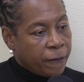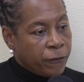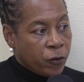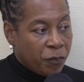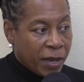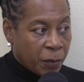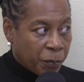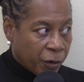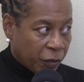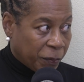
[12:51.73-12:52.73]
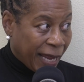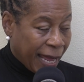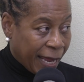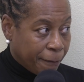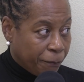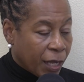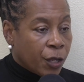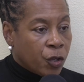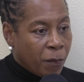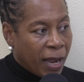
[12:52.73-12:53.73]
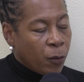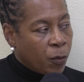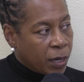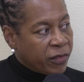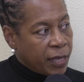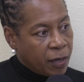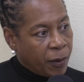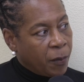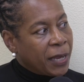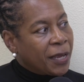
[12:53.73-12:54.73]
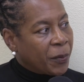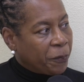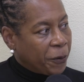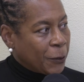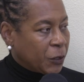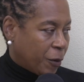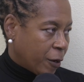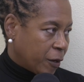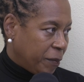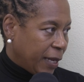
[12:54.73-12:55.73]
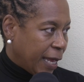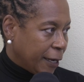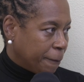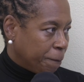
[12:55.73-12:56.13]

If you've made a birth plan, you might want to think about making a postpartum plan.